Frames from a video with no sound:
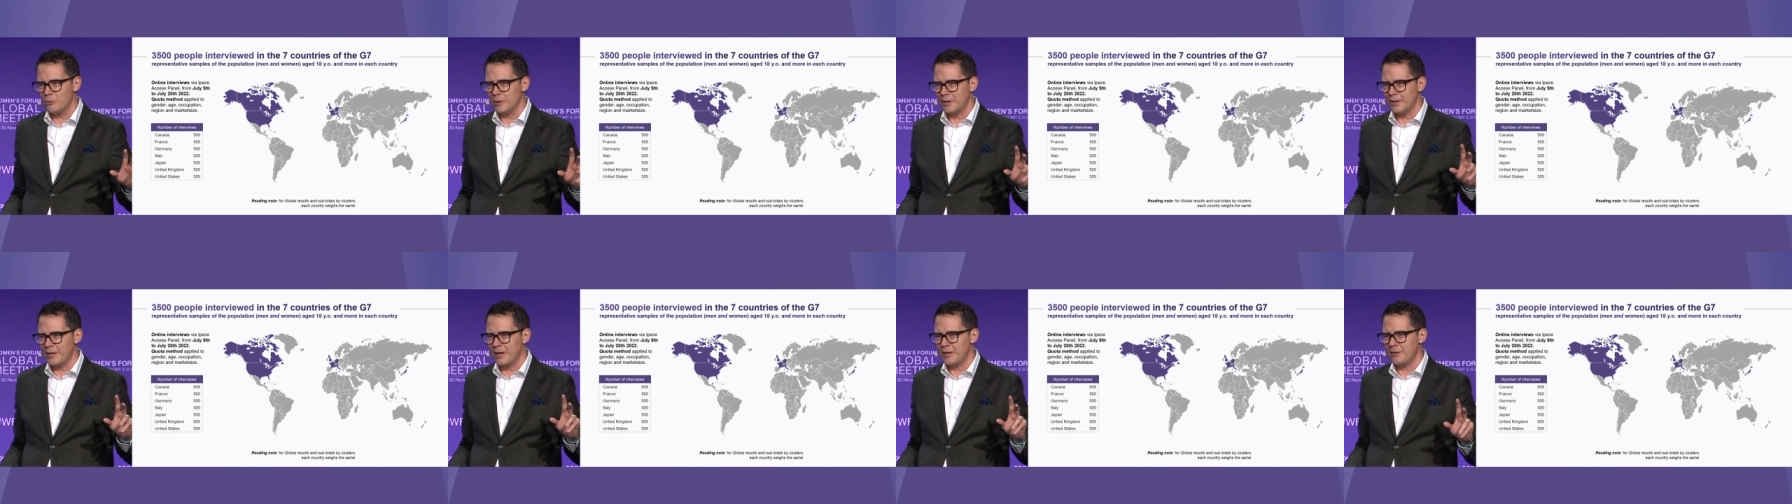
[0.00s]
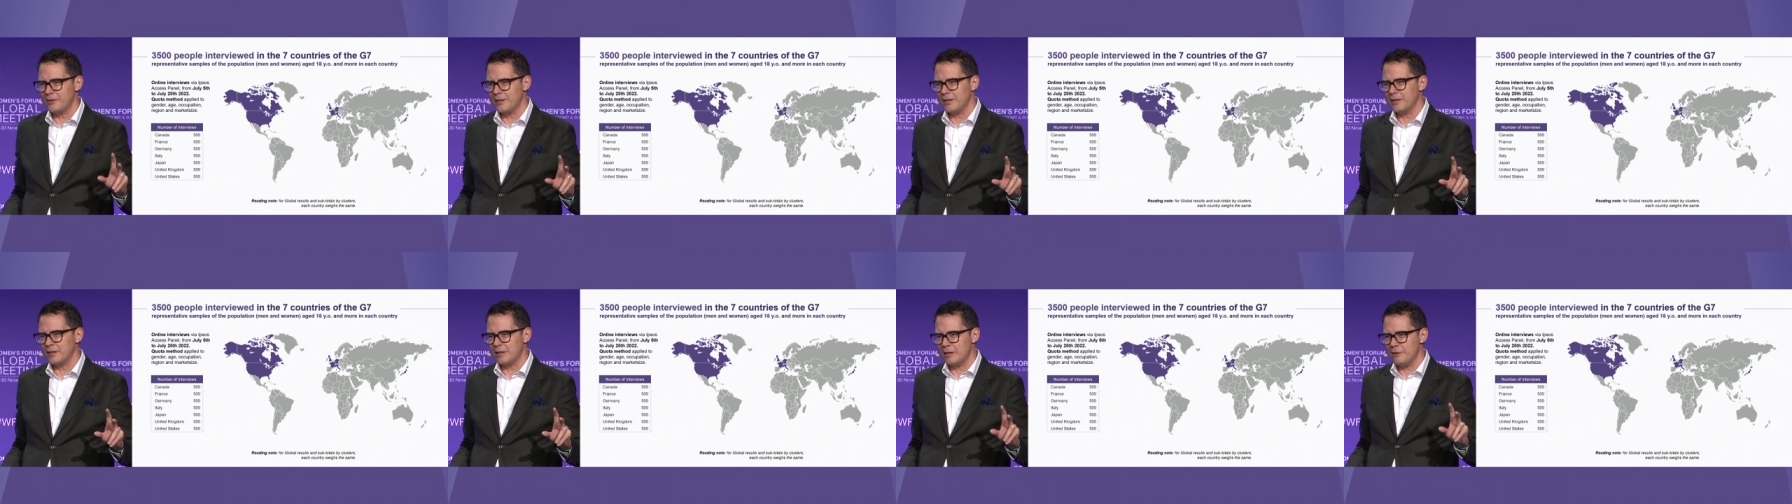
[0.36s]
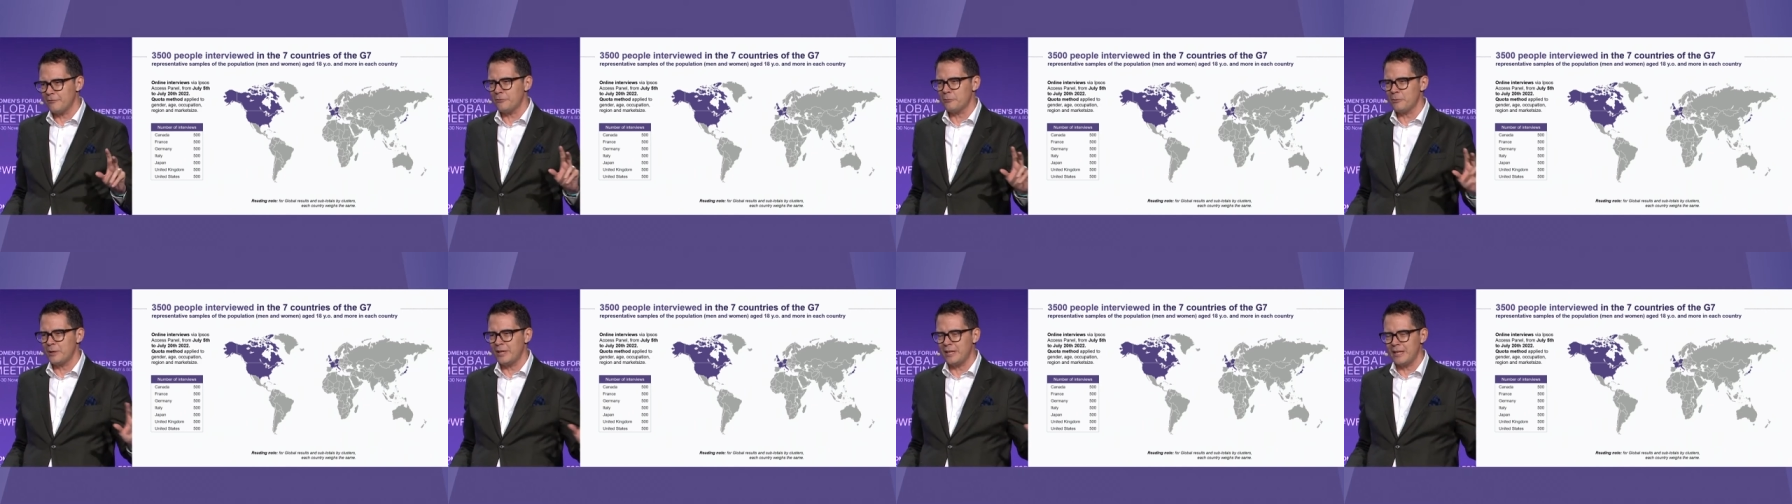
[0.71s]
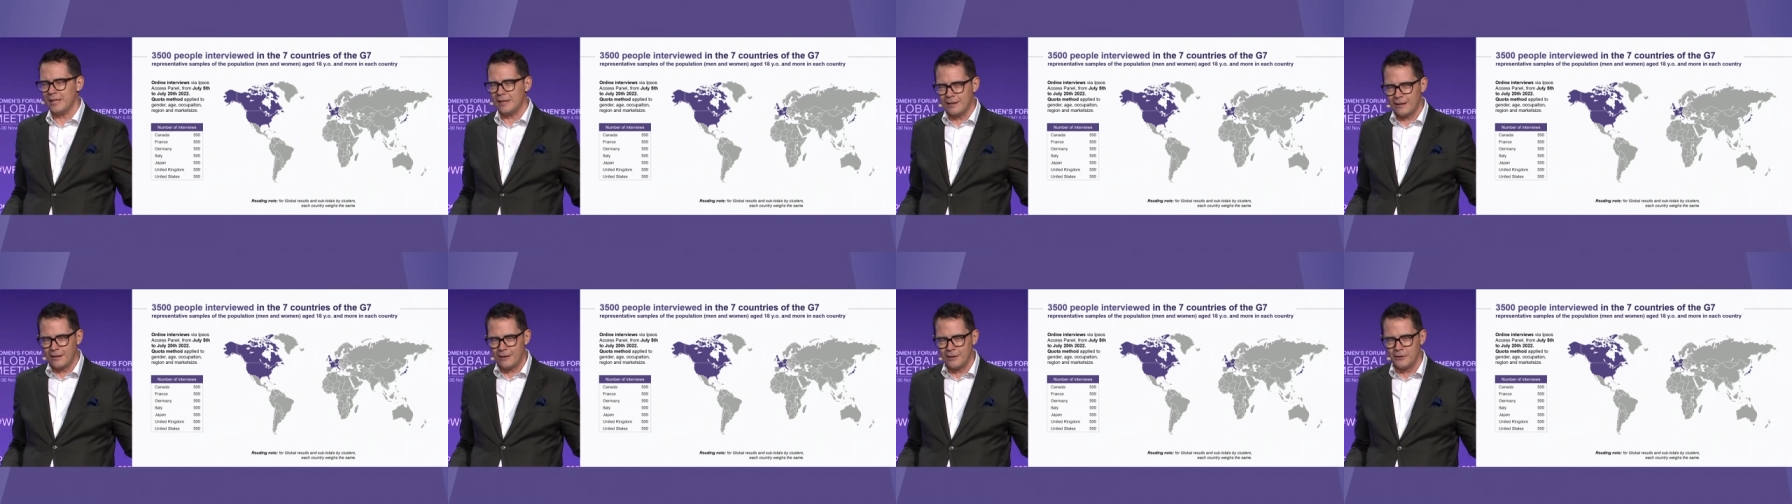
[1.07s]
And I think if we
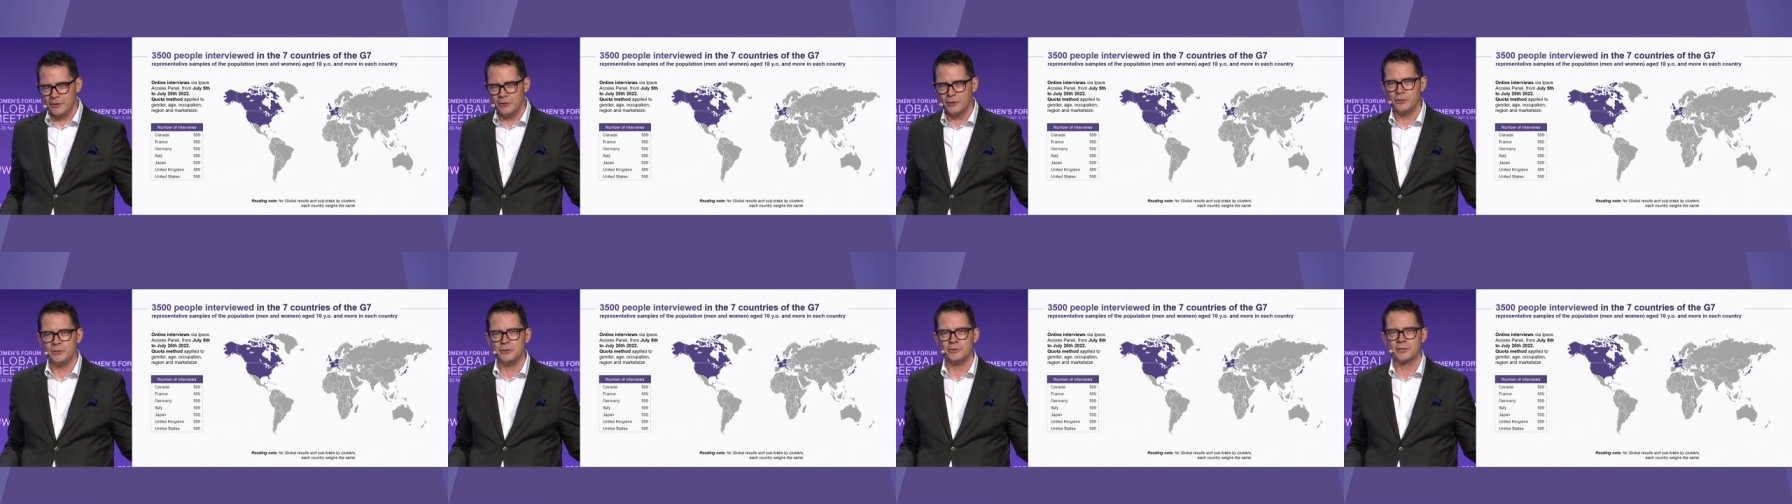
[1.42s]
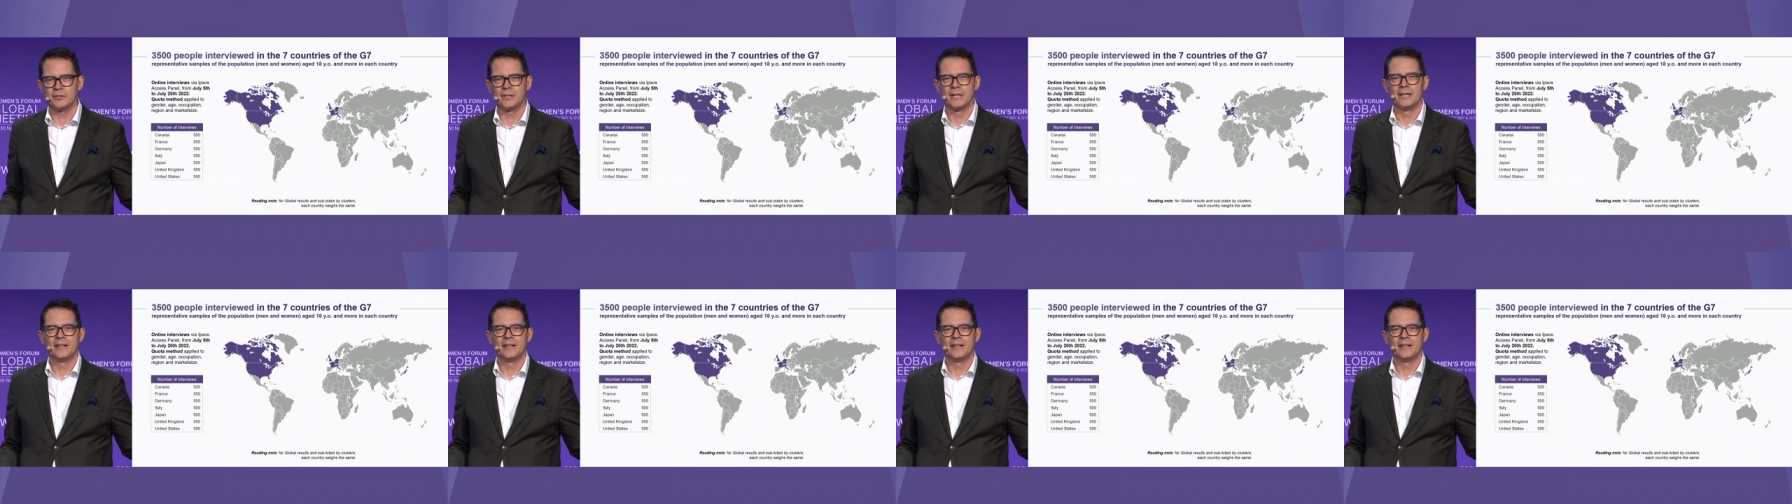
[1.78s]
include